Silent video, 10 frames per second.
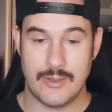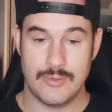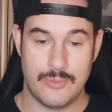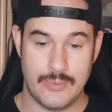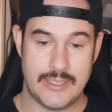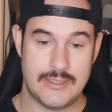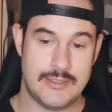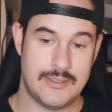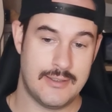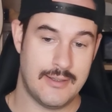out
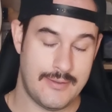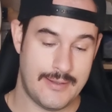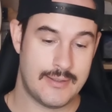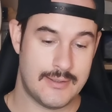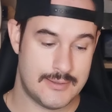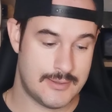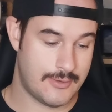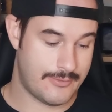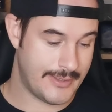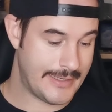which thickness
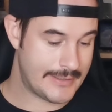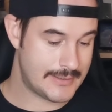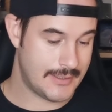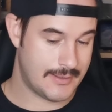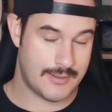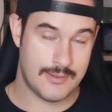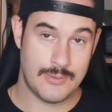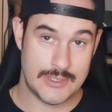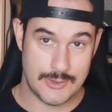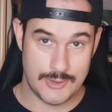of gasket
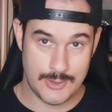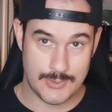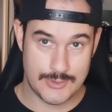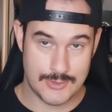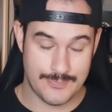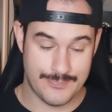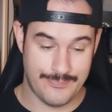we should use.